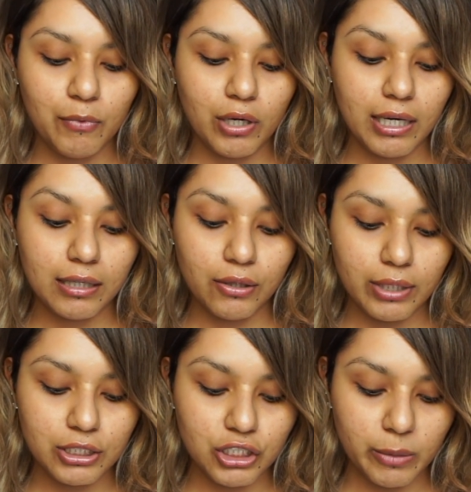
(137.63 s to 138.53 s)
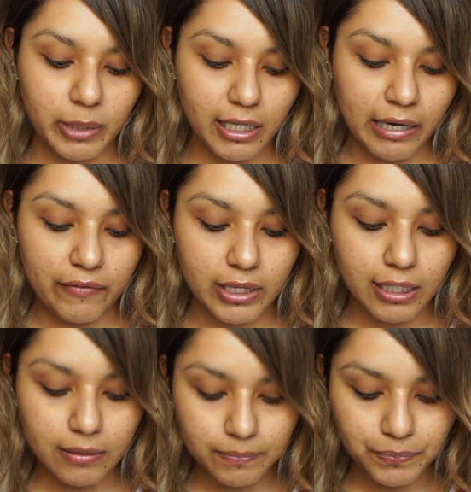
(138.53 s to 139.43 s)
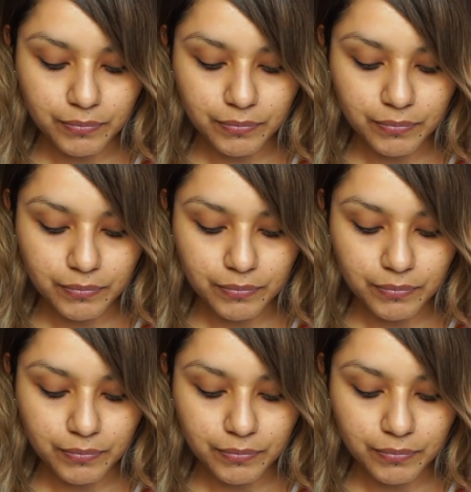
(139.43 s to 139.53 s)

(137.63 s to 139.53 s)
including shipping and everything.